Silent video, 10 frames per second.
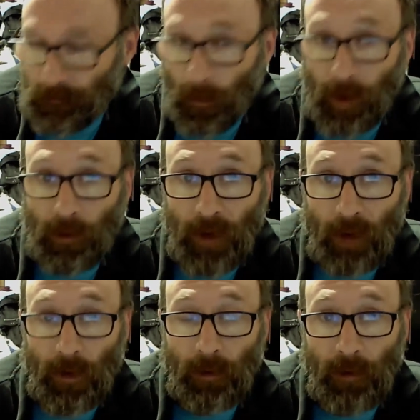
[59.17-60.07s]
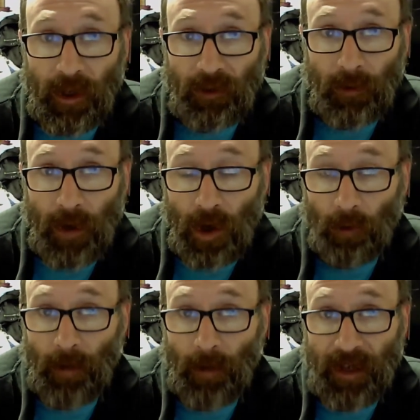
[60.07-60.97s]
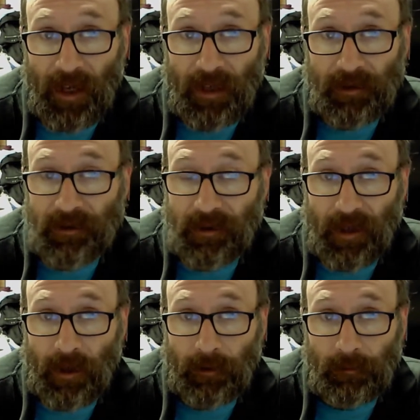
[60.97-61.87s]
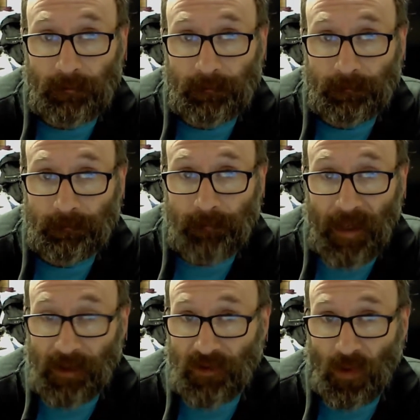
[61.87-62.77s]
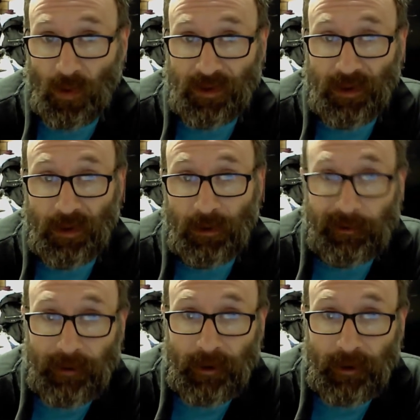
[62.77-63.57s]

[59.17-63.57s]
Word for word: We all know what it means when old mate hears, you know, exhausted